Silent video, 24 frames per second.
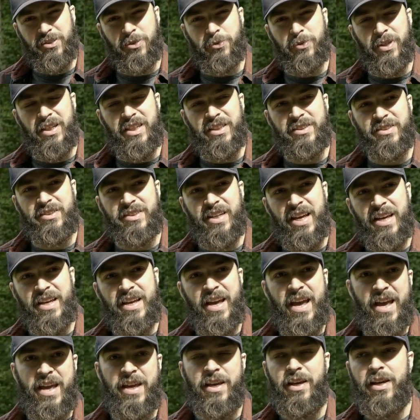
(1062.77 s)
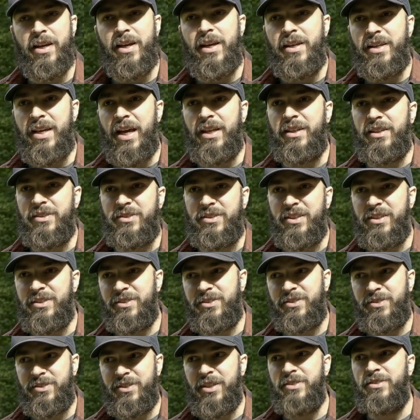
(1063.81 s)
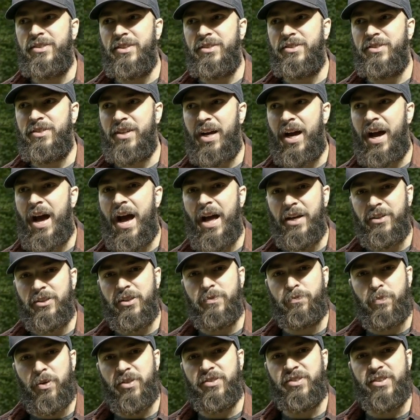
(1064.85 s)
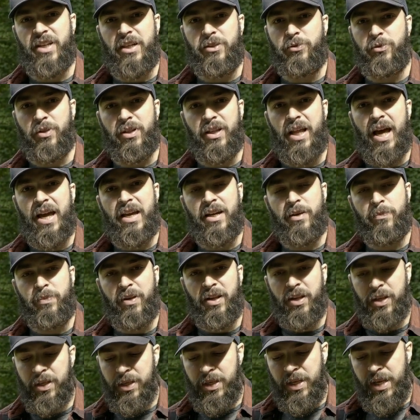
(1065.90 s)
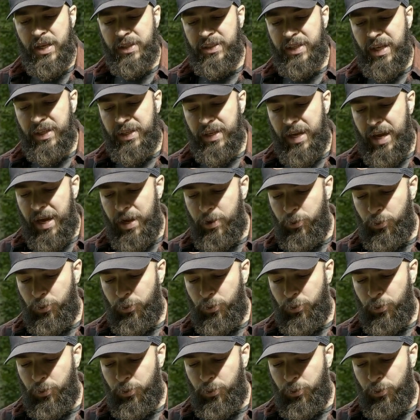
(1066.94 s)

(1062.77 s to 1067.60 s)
to really say, hey, yeah, this is 100% reliable, that I